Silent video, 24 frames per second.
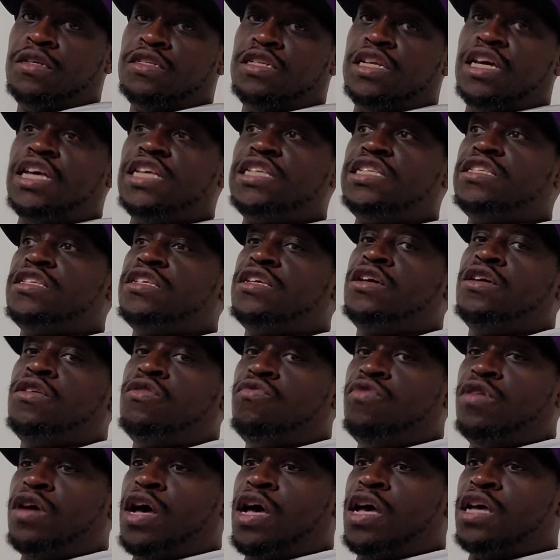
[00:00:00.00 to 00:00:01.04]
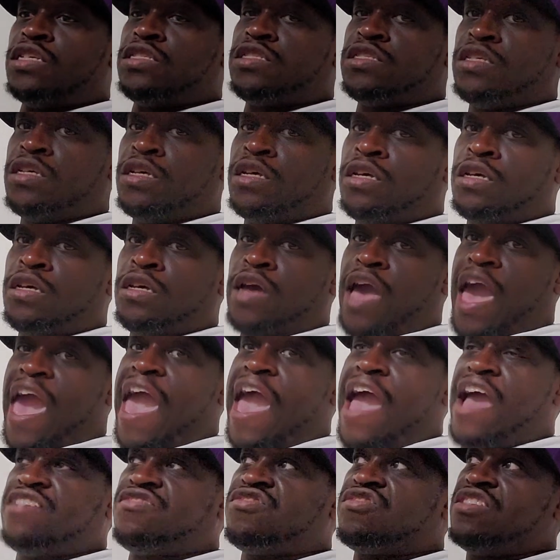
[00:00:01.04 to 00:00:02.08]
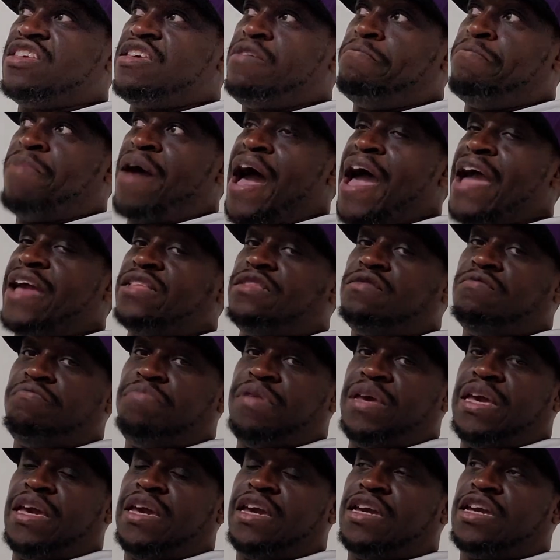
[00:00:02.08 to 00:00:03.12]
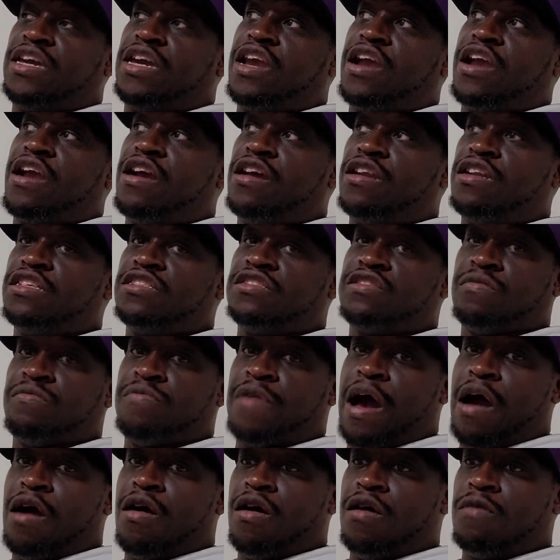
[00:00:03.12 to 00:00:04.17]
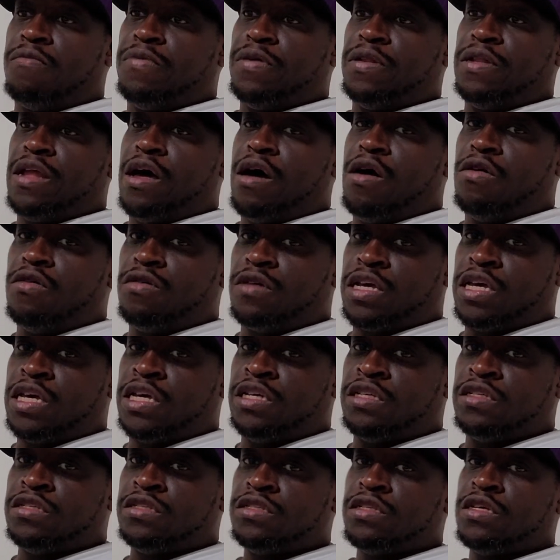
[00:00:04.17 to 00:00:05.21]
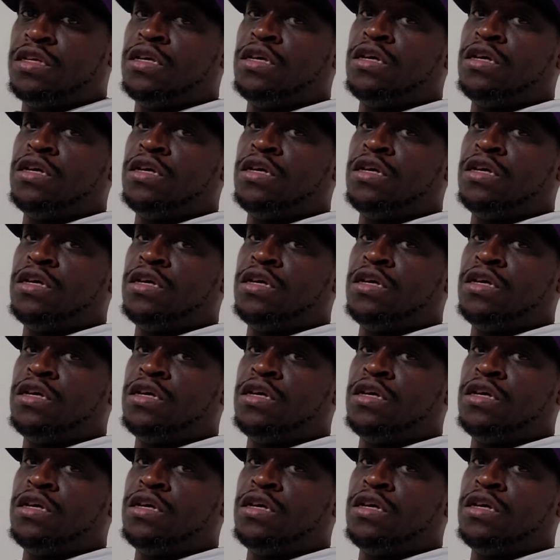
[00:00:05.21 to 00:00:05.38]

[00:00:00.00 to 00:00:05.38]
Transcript: This was Ashley Biden being careless about her belongings,